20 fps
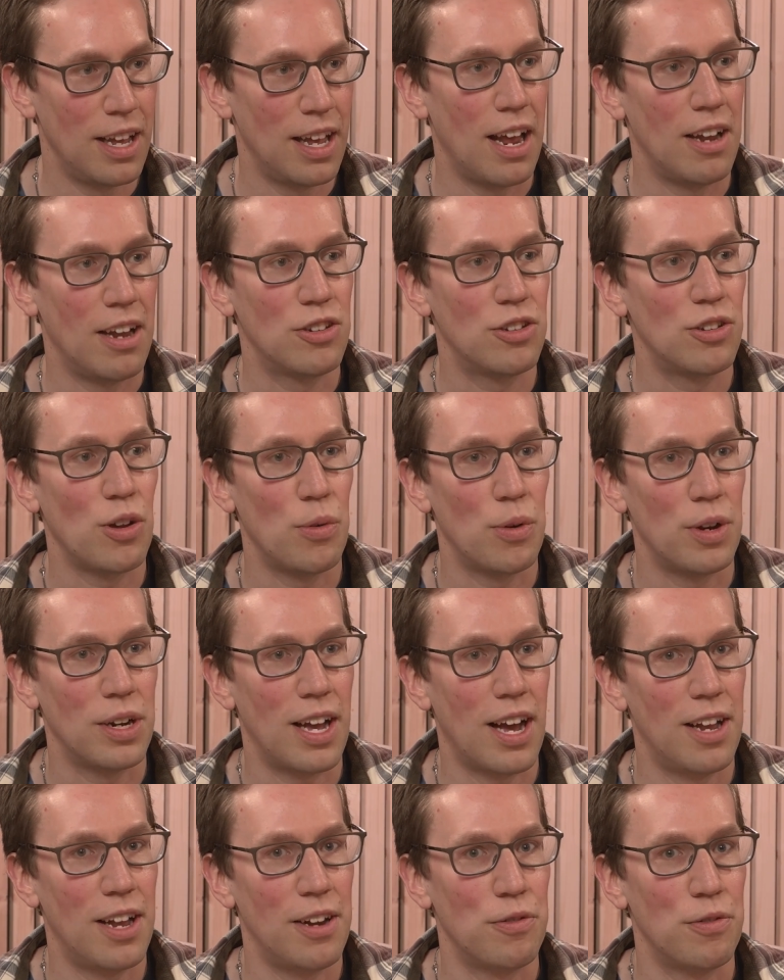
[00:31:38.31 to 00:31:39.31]
And so it
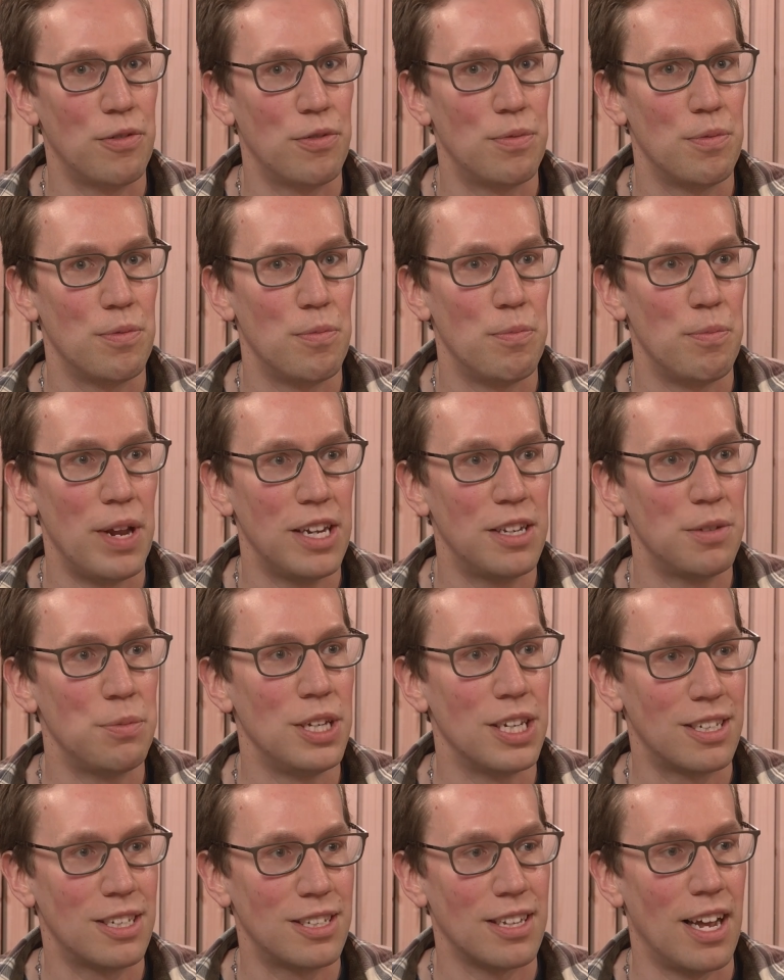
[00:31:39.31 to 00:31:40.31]
kind of makes me
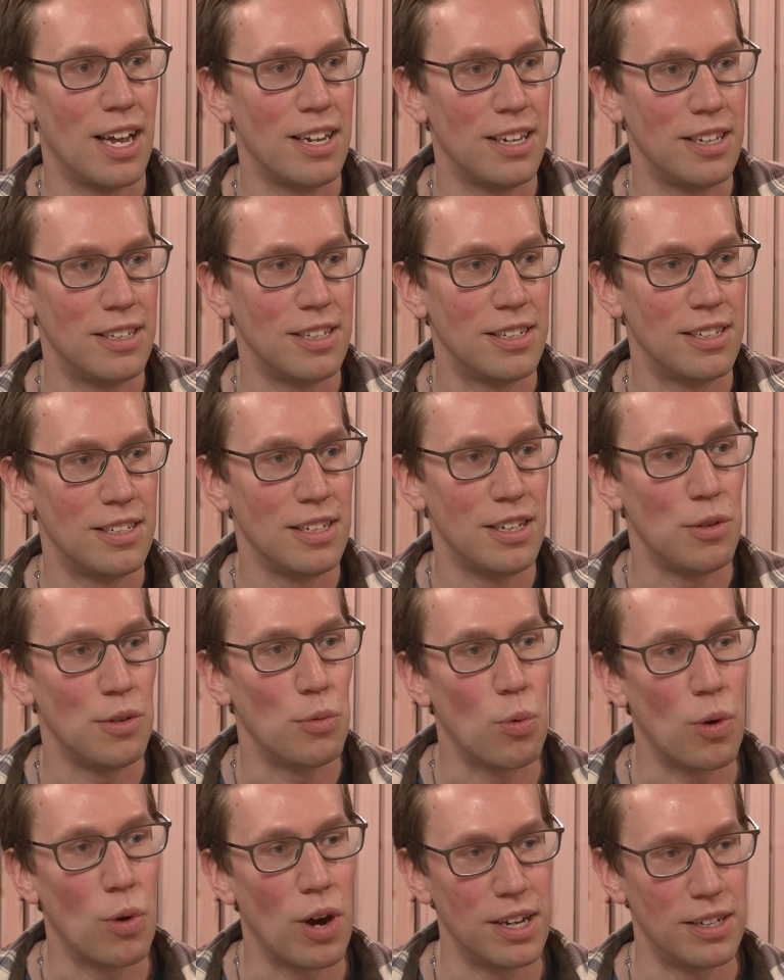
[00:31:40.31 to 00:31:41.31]
excited to see
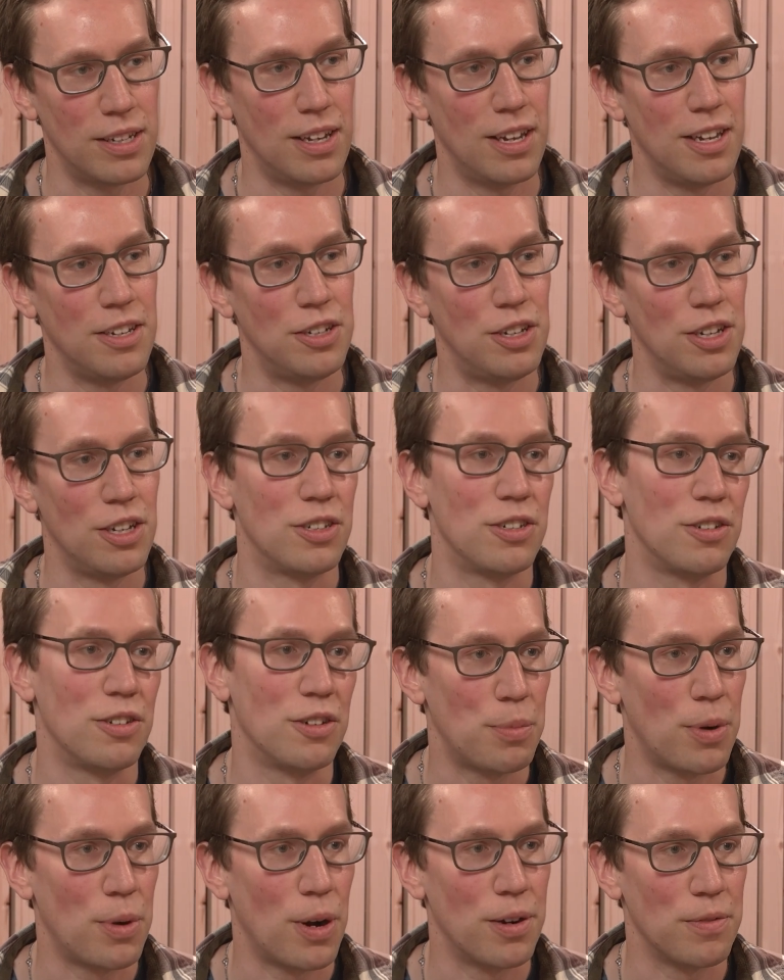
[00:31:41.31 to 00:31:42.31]
what additional
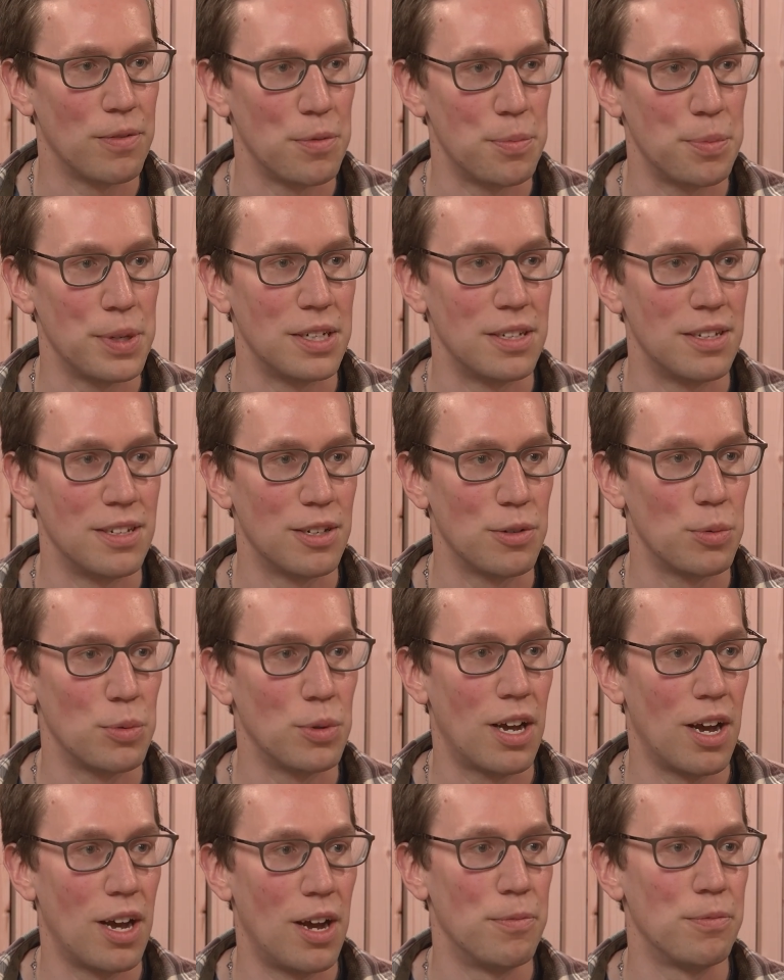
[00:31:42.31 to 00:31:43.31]
part of the business will
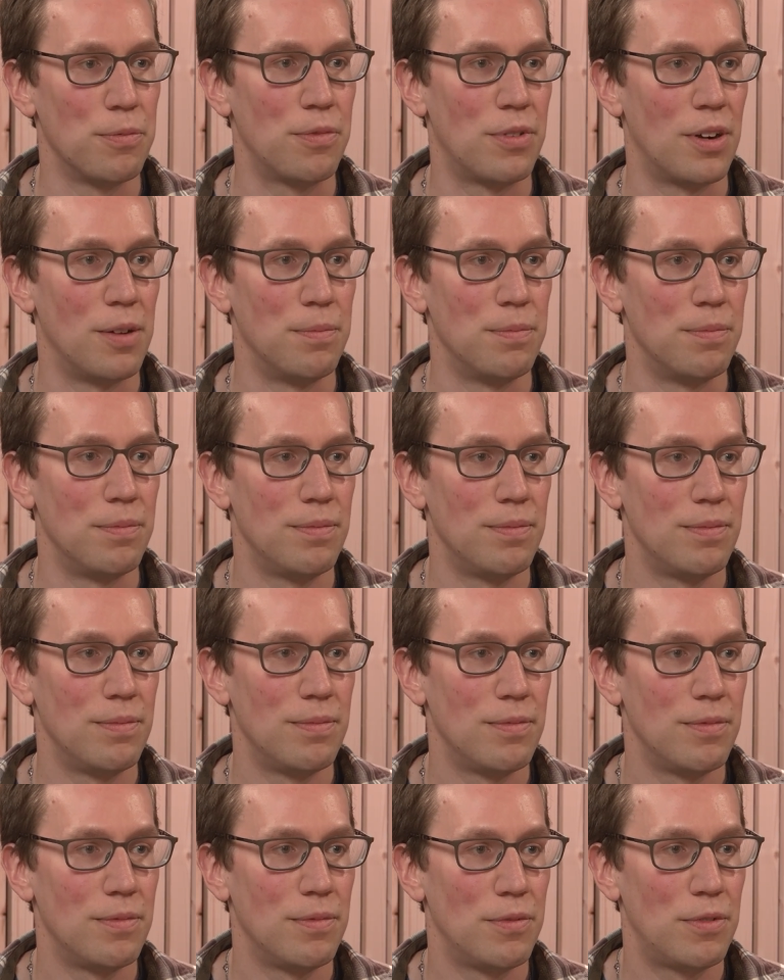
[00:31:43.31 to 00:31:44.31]
come from
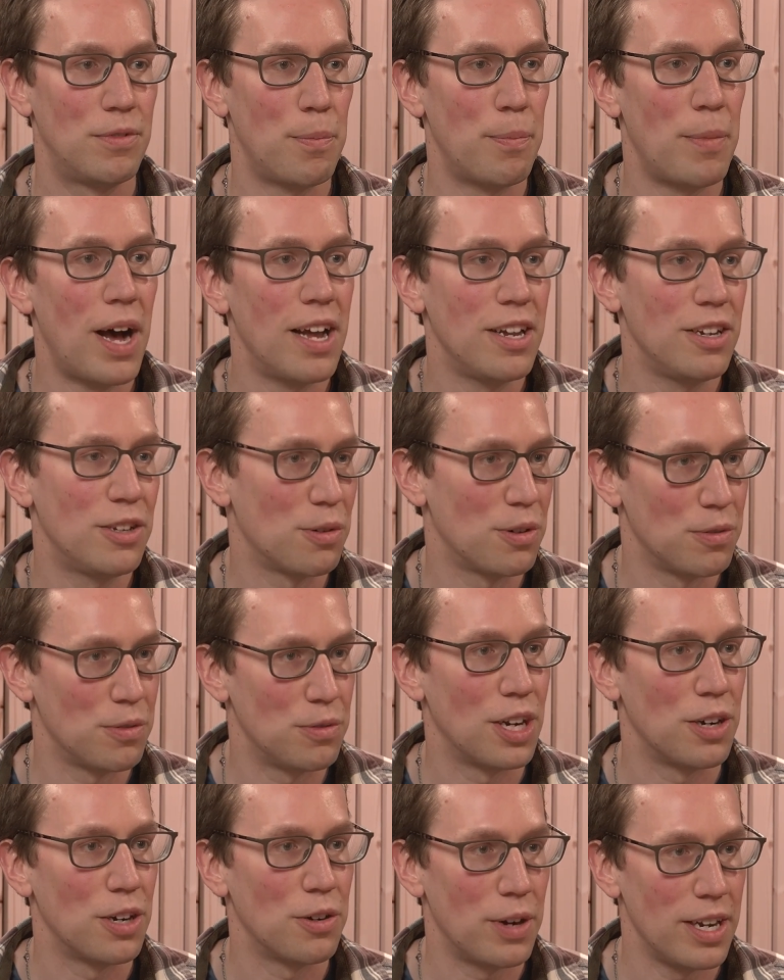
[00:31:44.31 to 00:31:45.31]
from my sort of
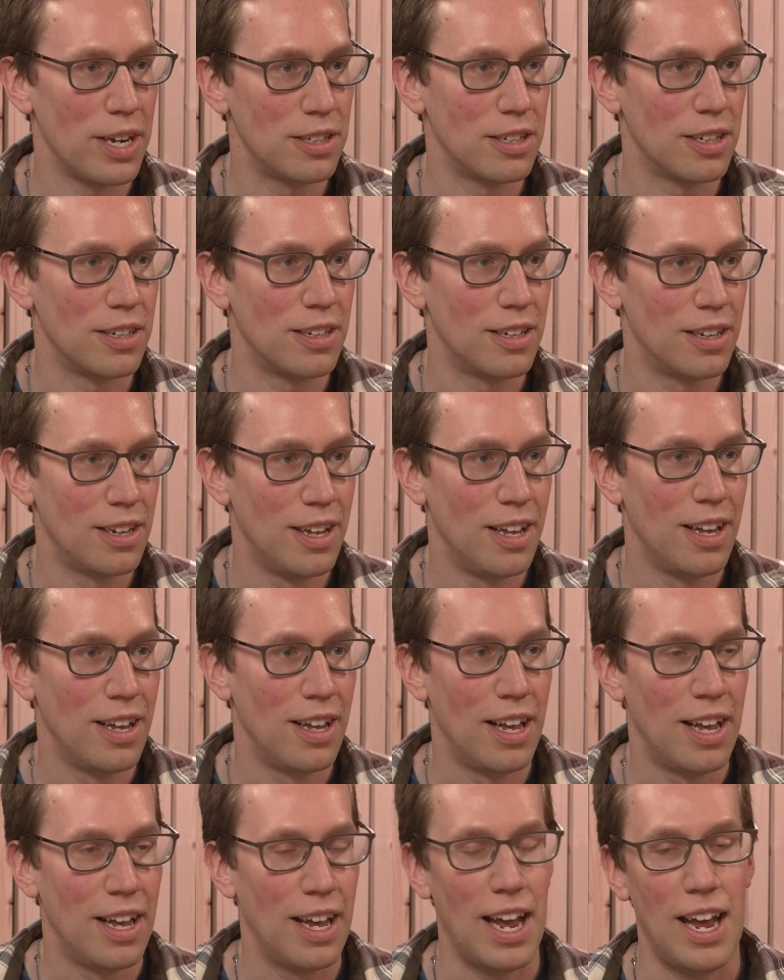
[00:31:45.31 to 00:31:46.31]
generation. Yeah.
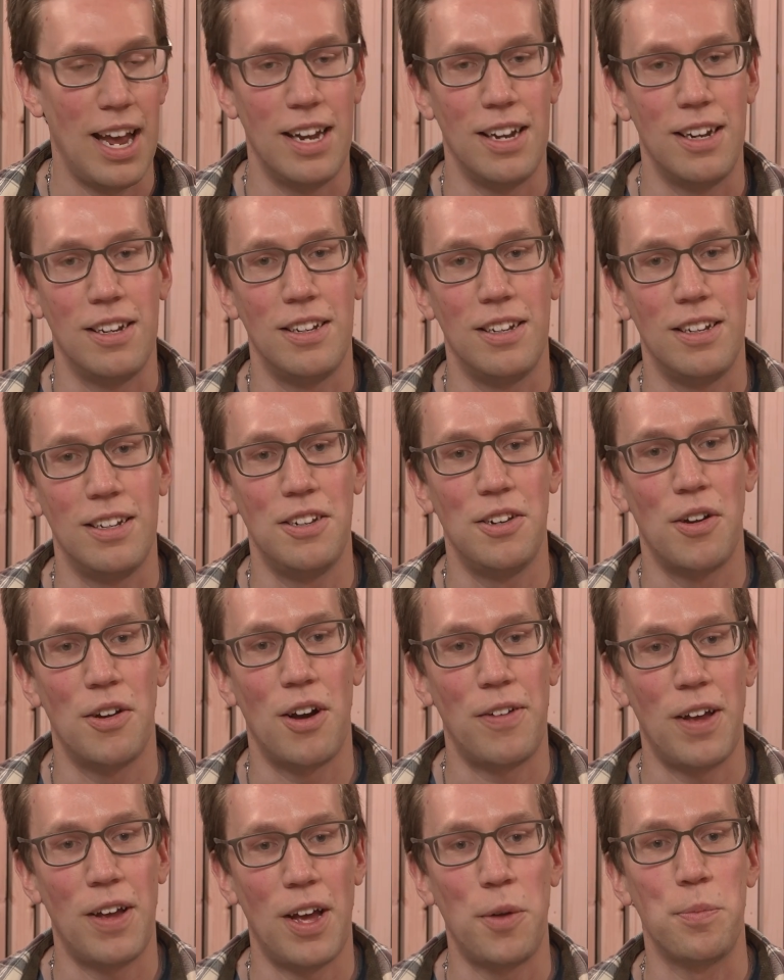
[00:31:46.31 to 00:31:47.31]
And you know,
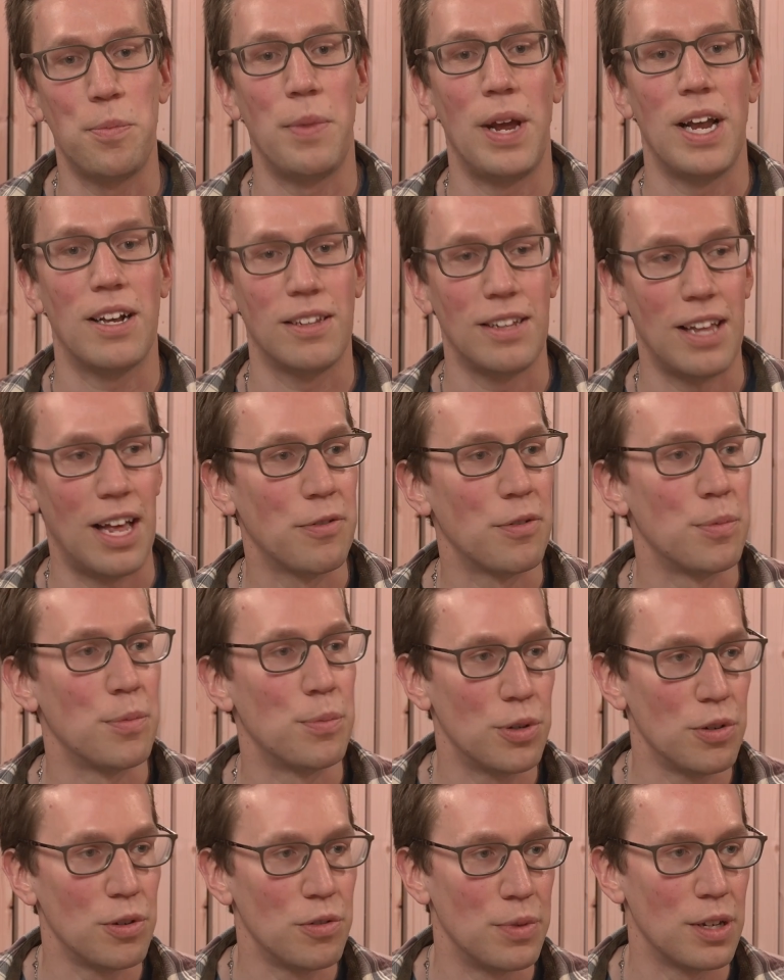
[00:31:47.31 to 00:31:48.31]
I've helped make a lot of
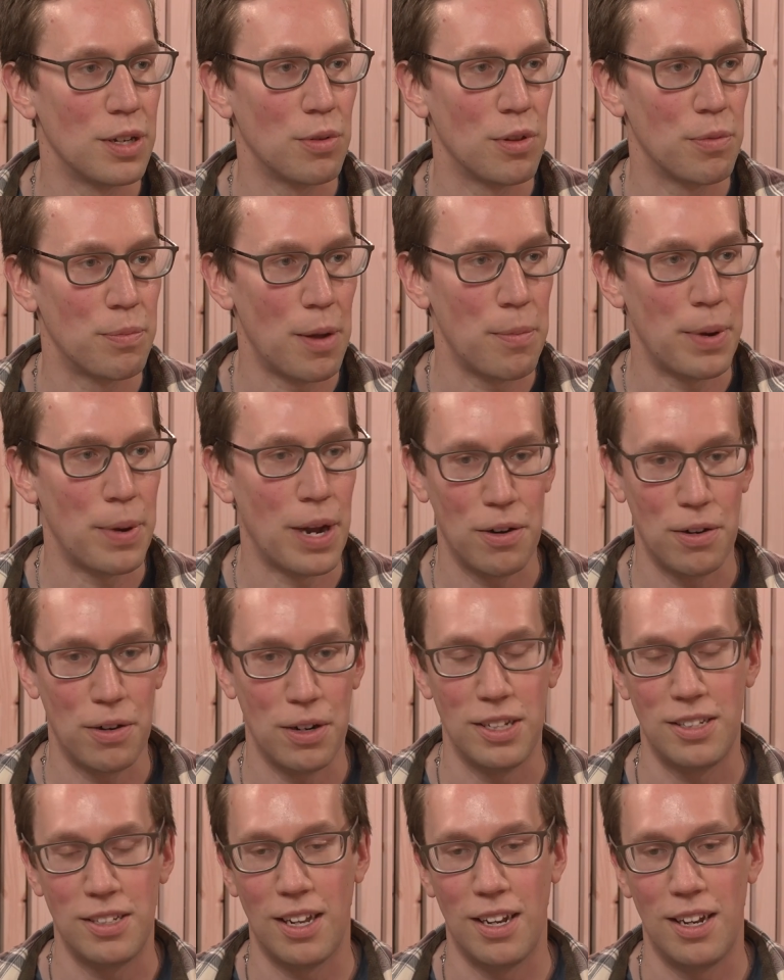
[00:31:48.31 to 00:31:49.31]
improvements with my
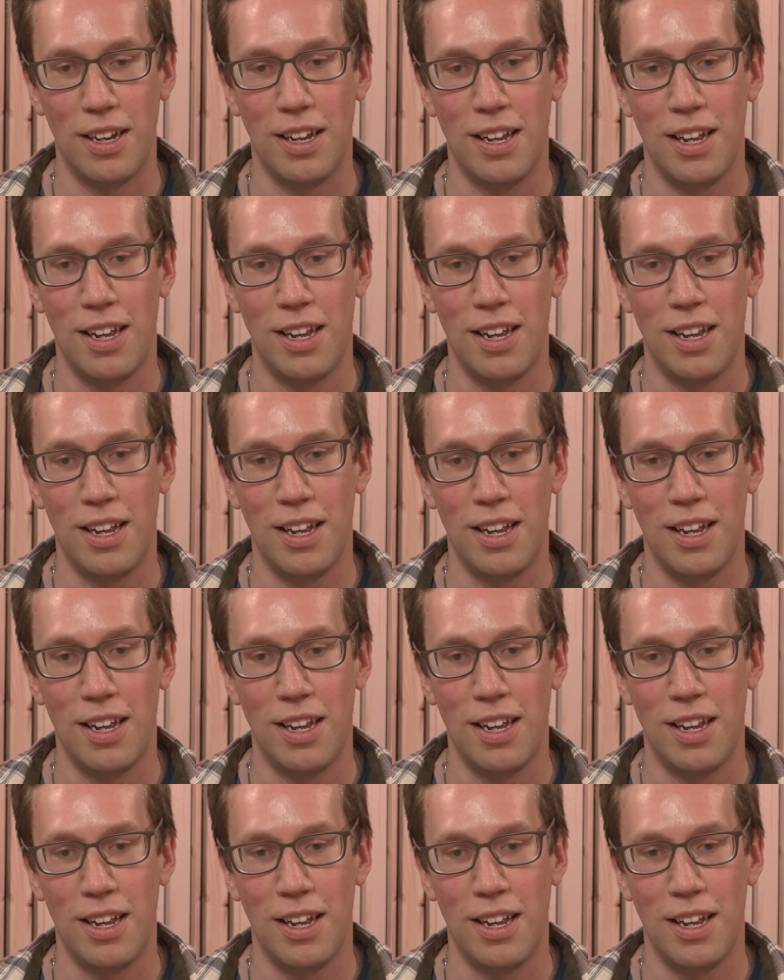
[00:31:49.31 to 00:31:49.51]
parents and